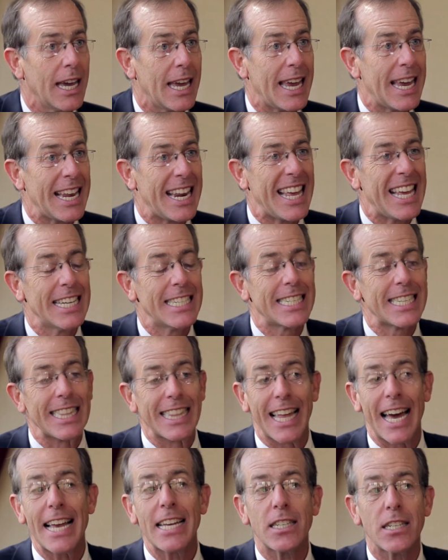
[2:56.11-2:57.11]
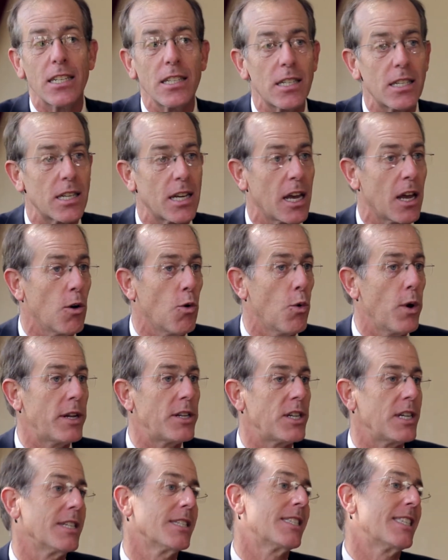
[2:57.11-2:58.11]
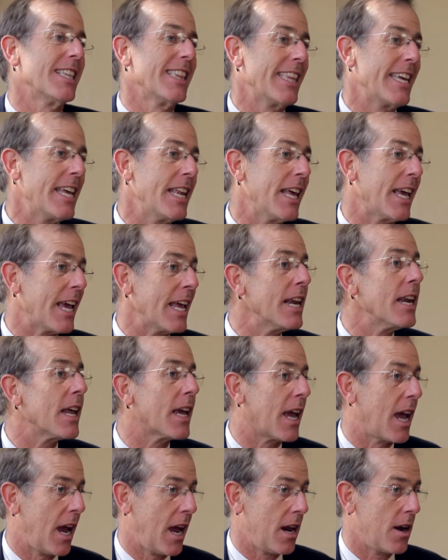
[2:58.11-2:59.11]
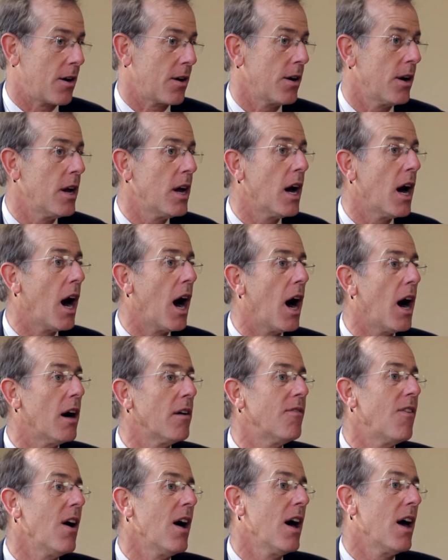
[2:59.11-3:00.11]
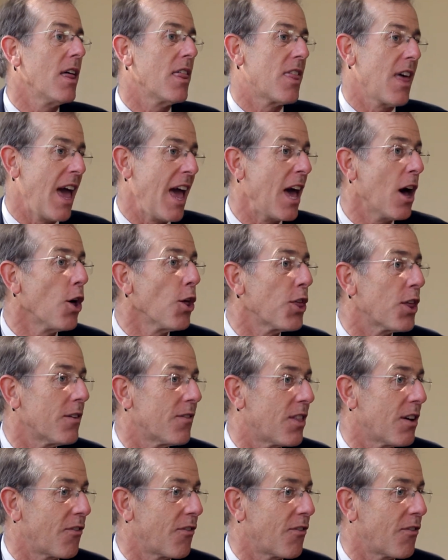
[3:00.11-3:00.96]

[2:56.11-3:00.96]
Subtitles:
it is licensing which is the leading indicator of the health of the